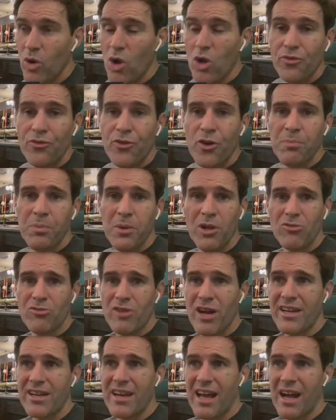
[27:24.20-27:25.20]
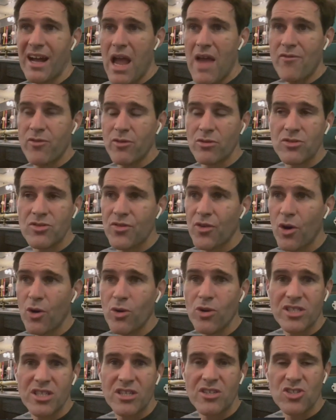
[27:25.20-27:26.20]
world football right now. Everyone's
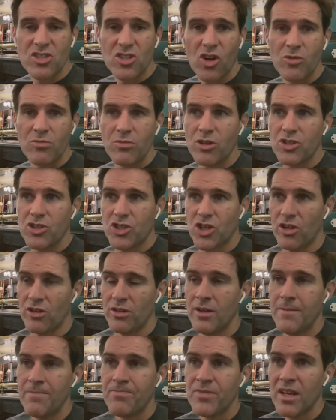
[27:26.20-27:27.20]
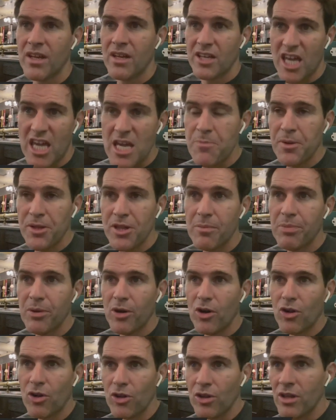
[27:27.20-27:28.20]
focusing so much on keeping the
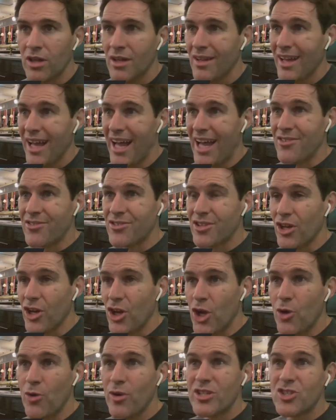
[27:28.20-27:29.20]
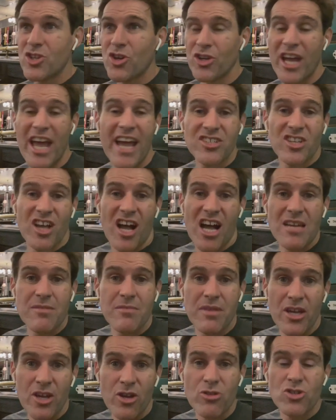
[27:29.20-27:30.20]
ball and who is going to
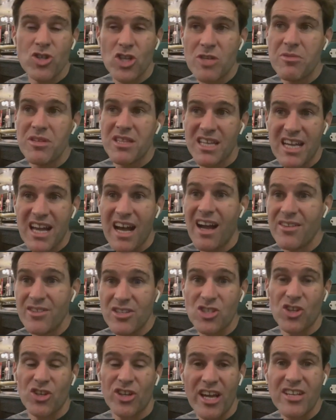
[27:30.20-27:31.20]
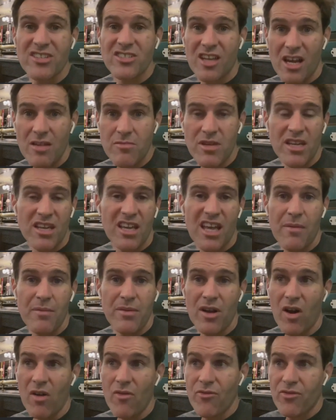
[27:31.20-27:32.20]
excite me, who's going to be the guy that's going to excite me and
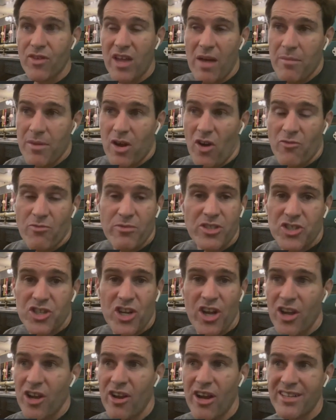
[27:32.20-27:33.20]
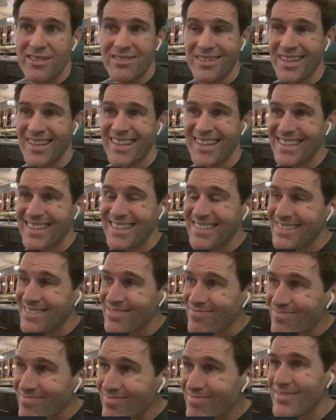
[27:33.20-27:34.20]
get me off, yeah. get me off my chair. And
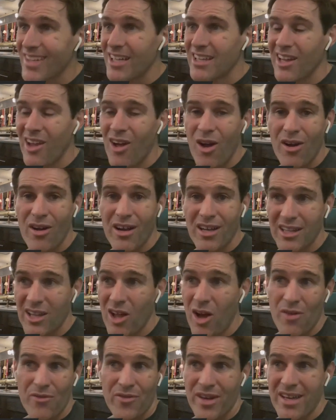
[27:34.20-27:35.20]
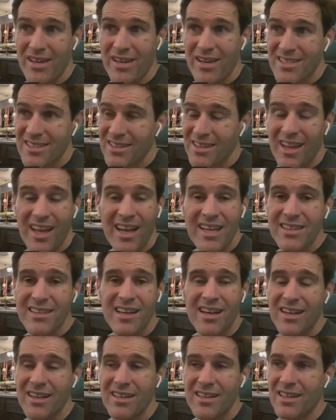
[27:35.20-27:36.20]
a lot, a lot of it isn't
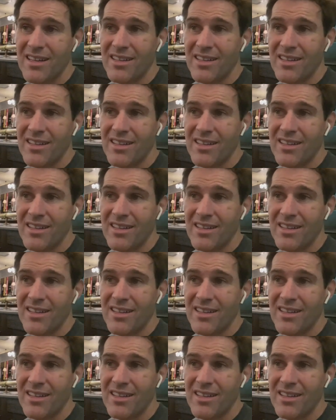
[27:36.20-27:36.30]
like that.